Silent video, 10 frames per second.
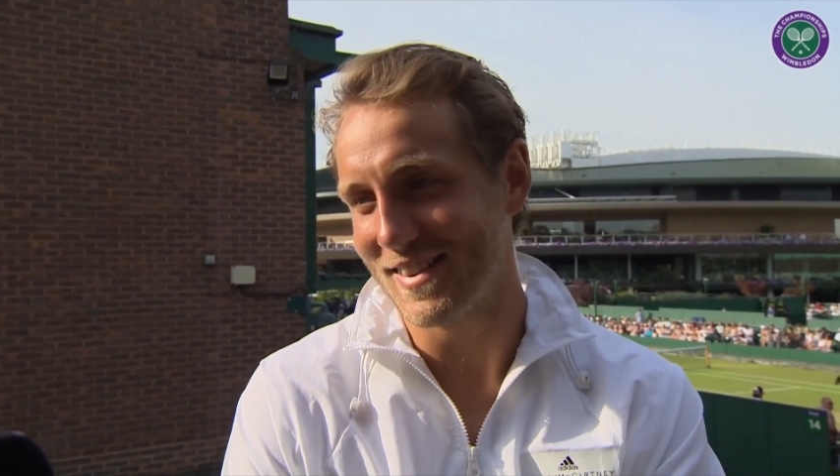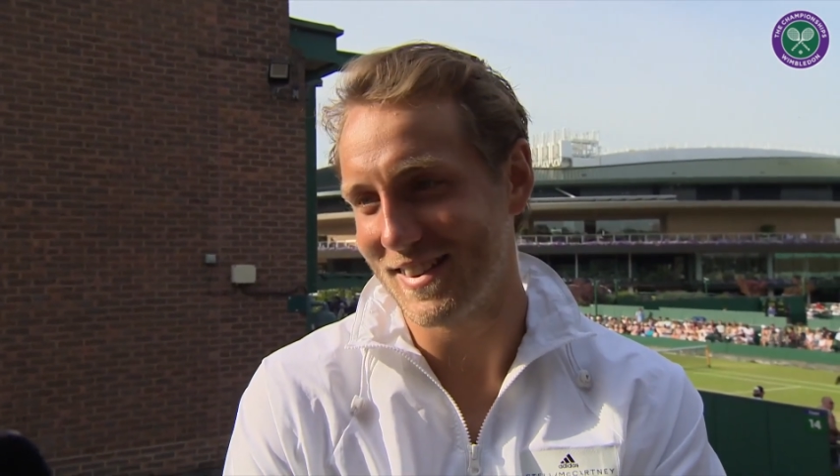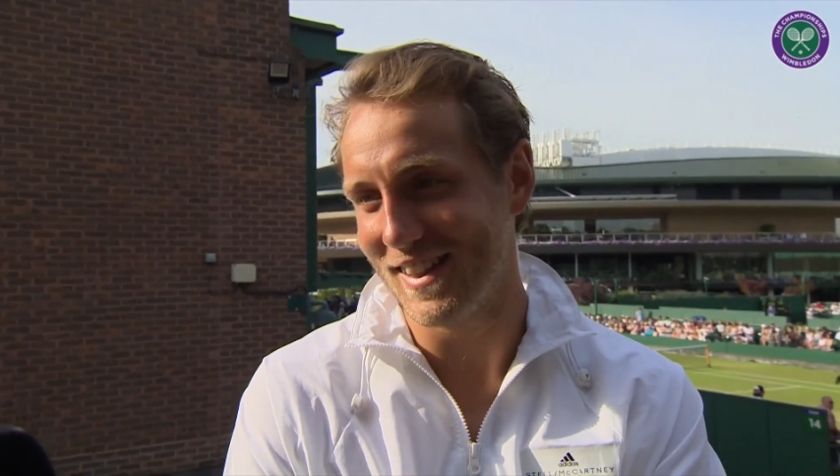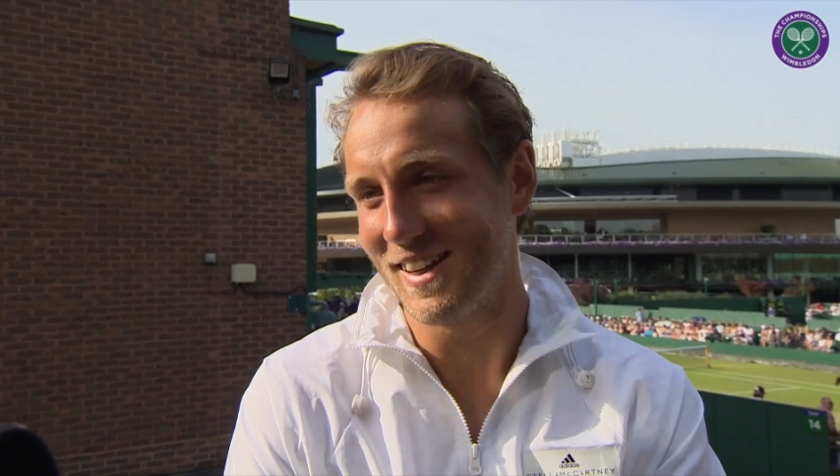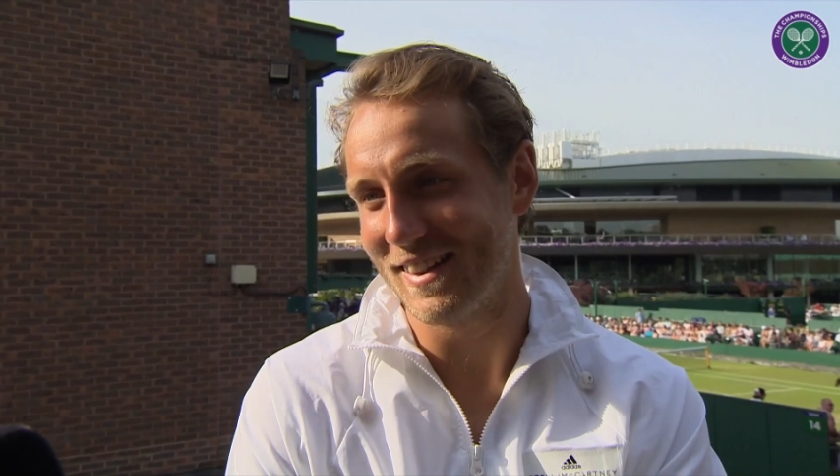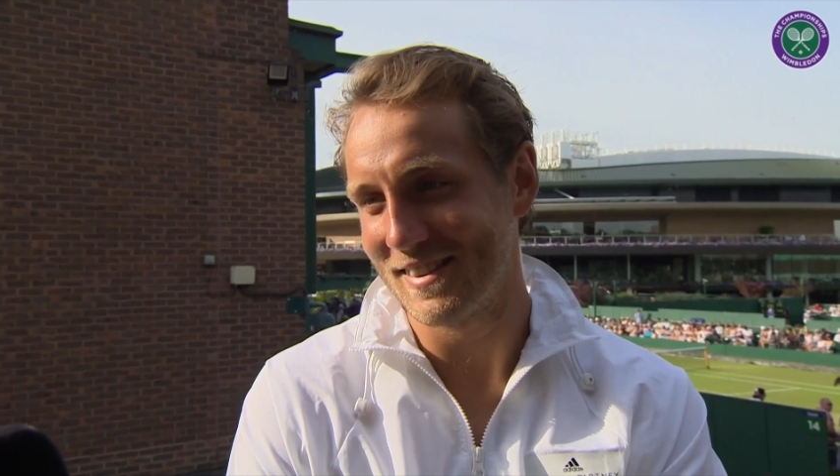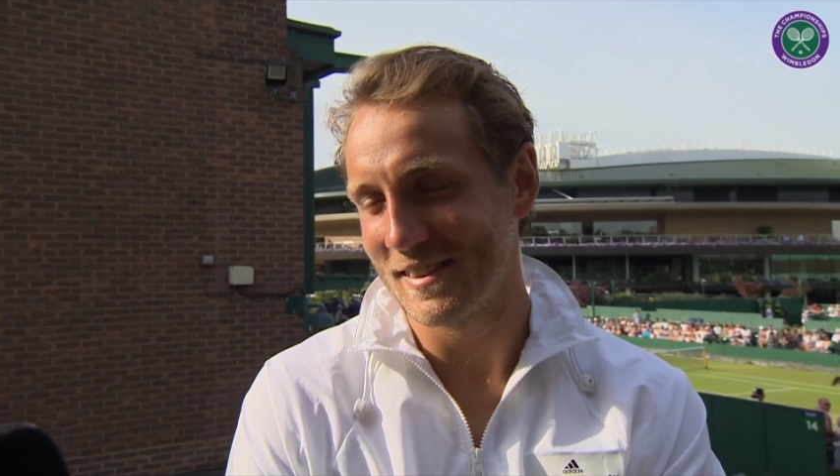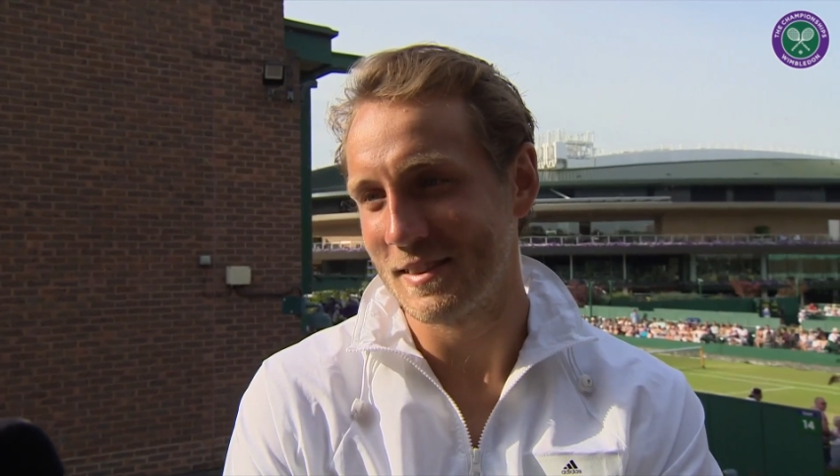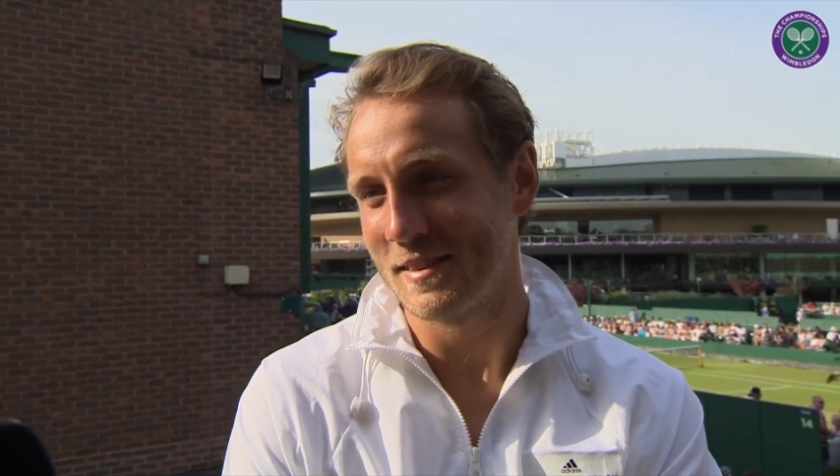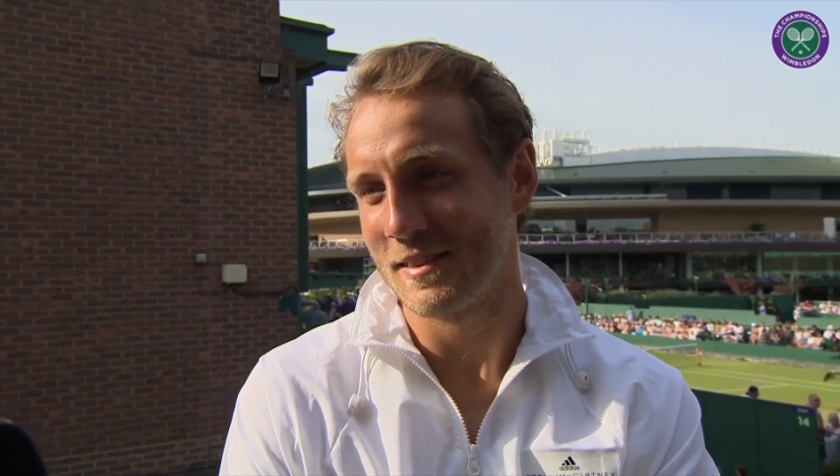So
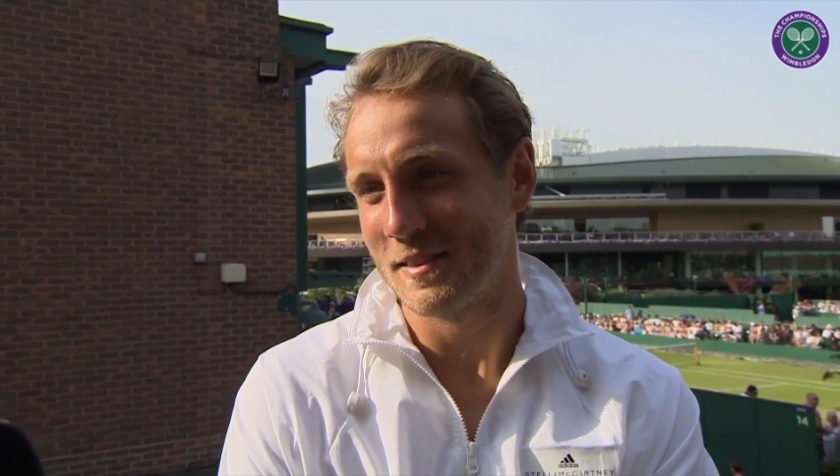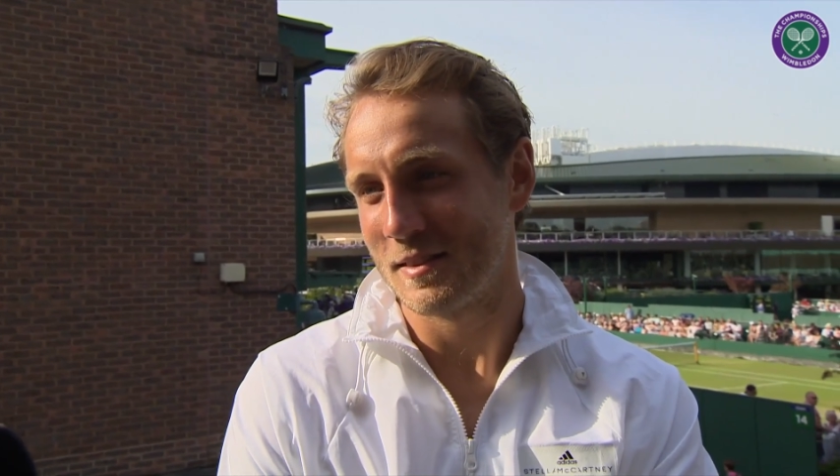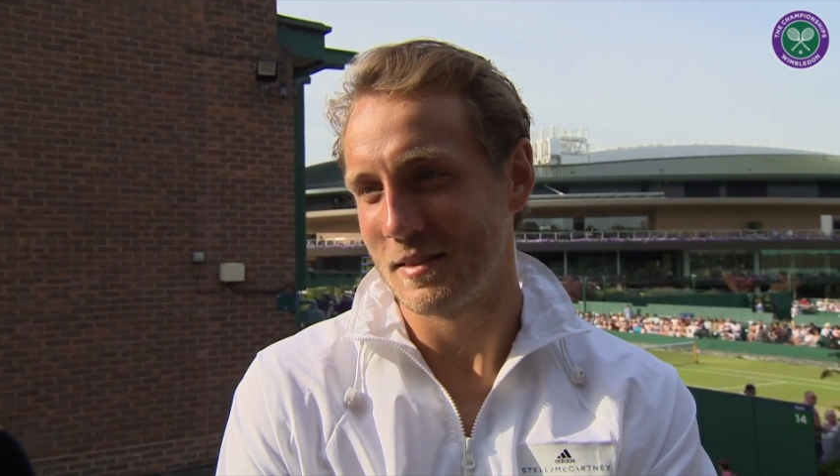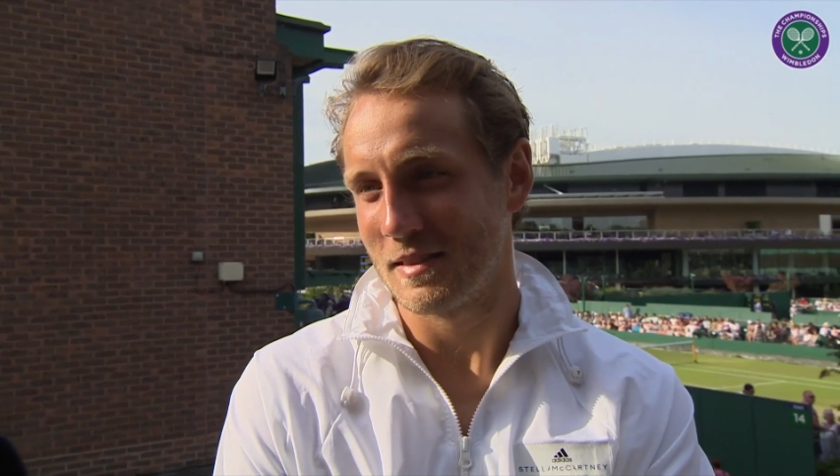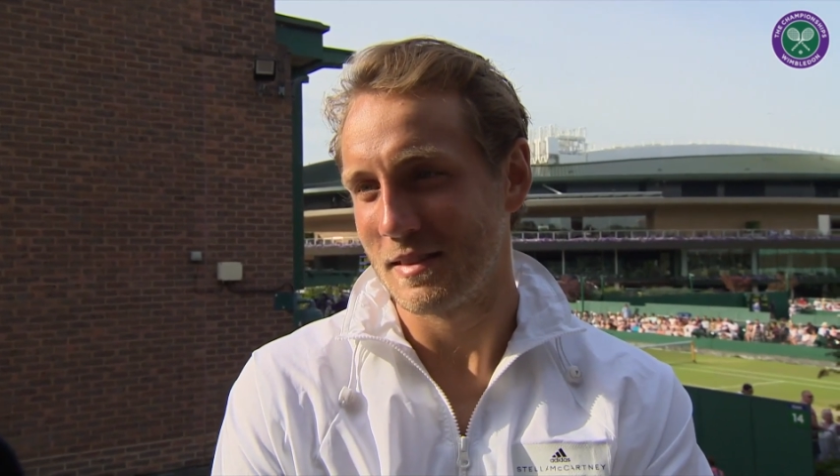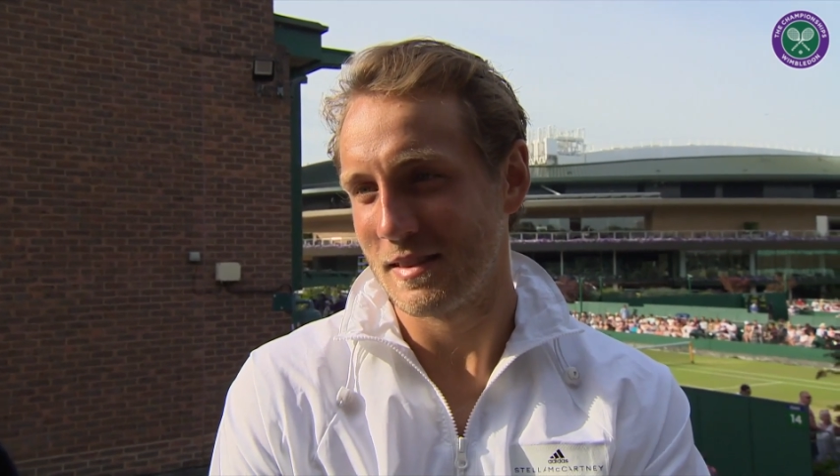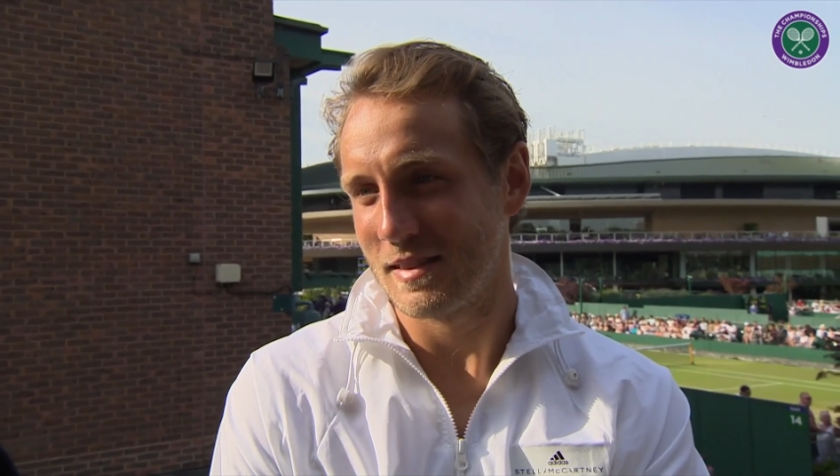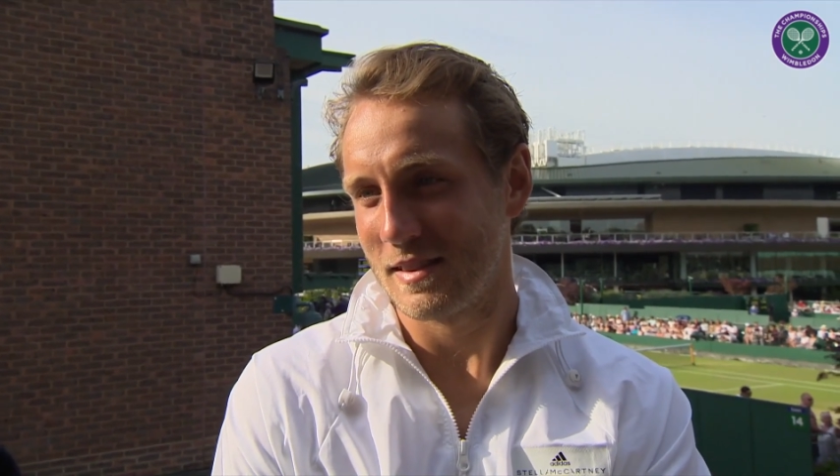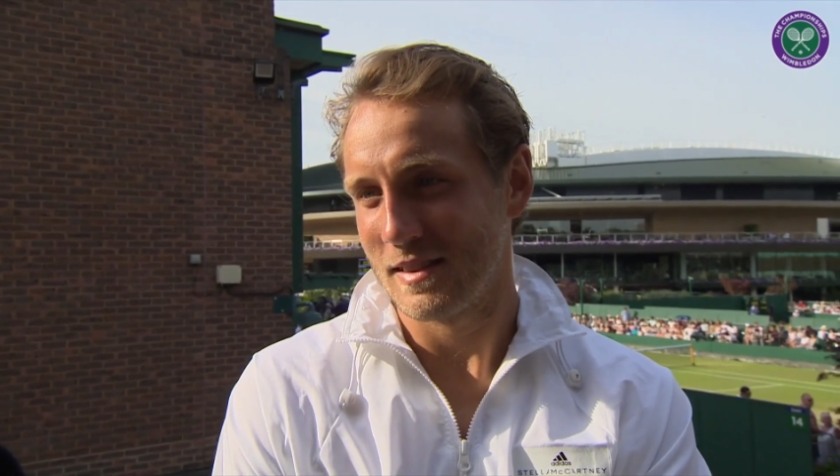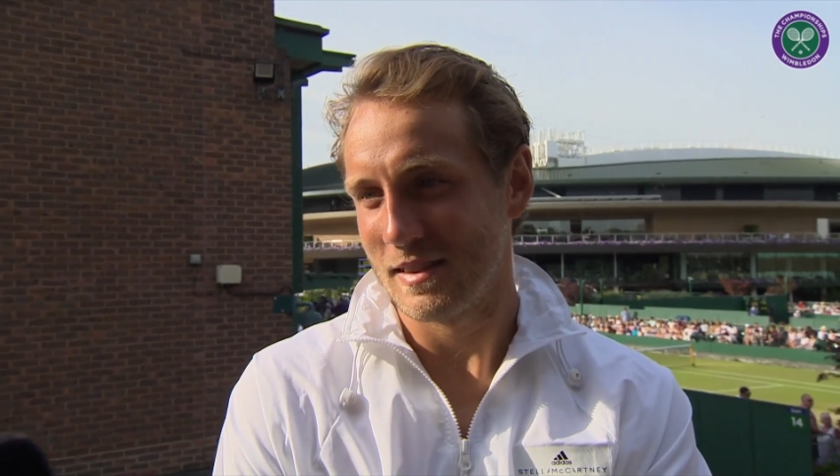how do you take on Roger
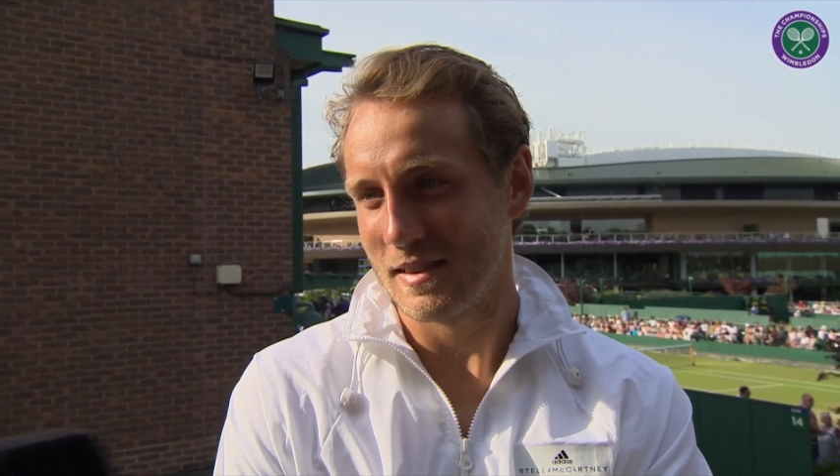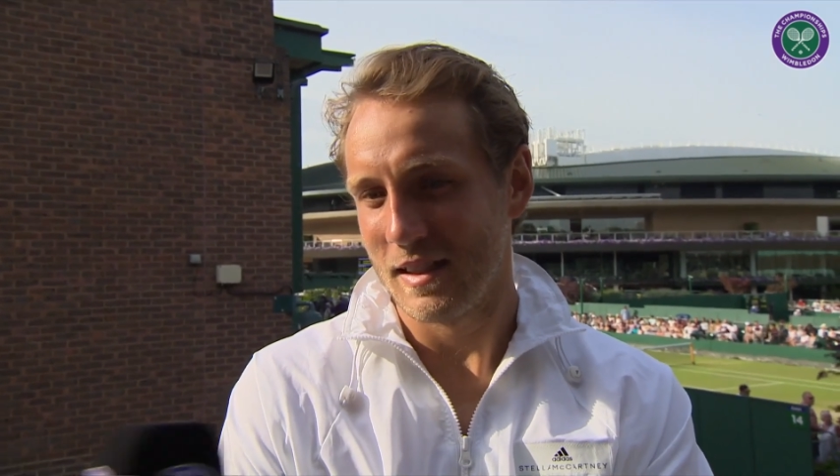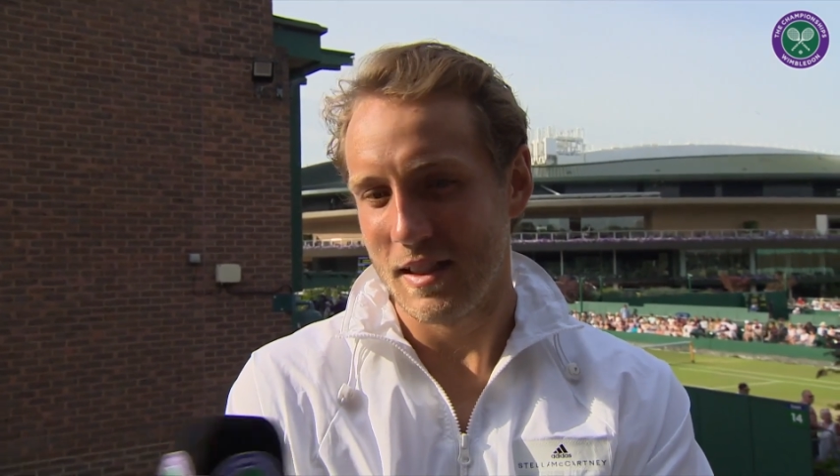here?